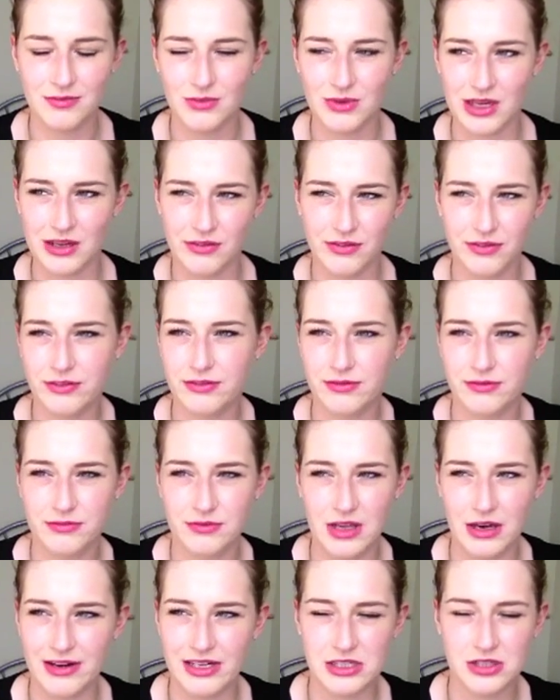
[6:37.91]
if
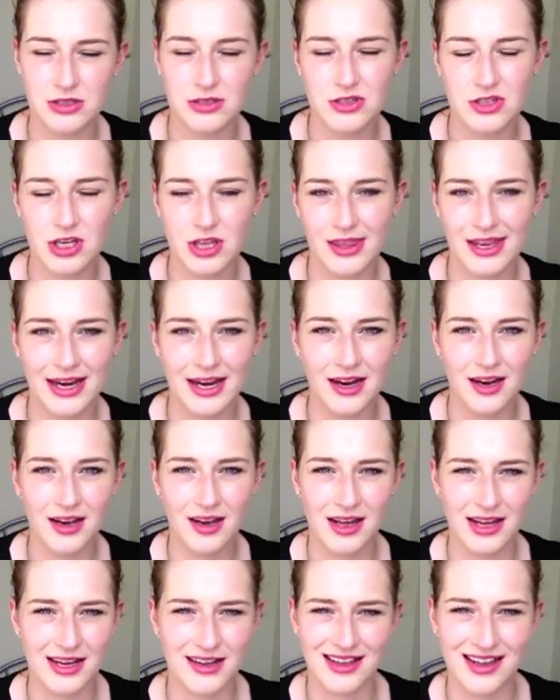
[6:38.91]
there is such a thing,
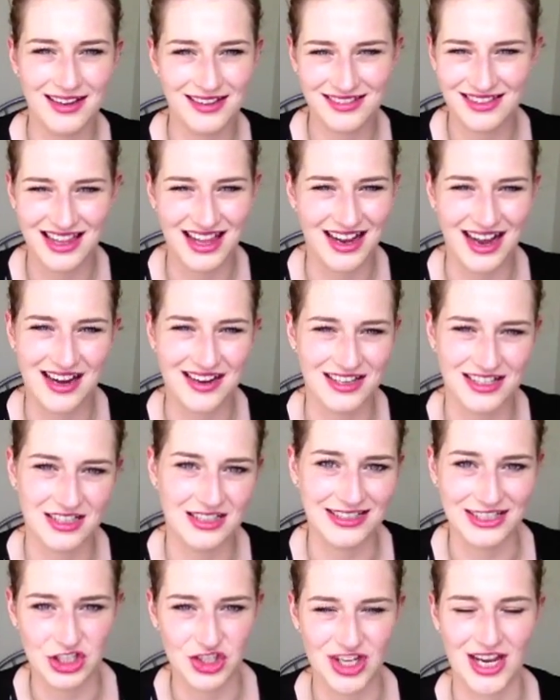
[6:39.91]
like that kind of
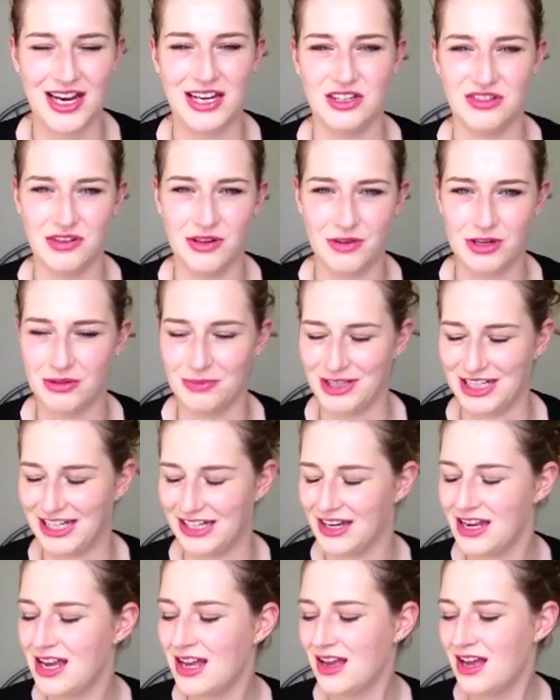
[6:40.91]
cliche, you know what I mean.